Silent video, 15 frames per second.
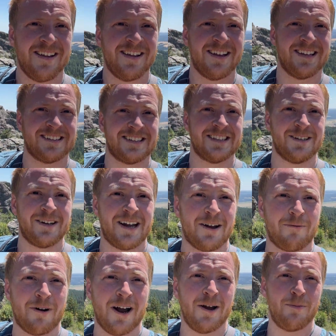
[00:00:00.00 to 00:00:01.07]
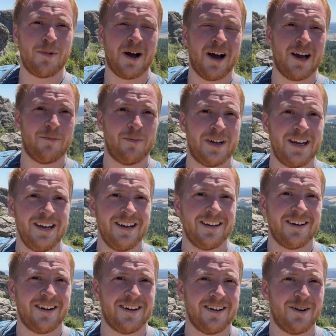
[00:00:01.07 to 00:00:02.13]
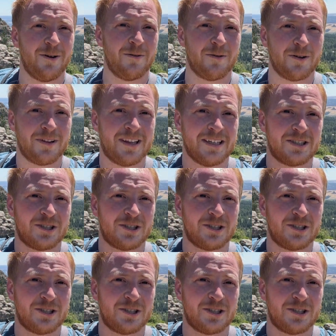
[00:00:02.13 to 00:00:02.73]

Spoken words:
let's see, yeah, right behind me, over this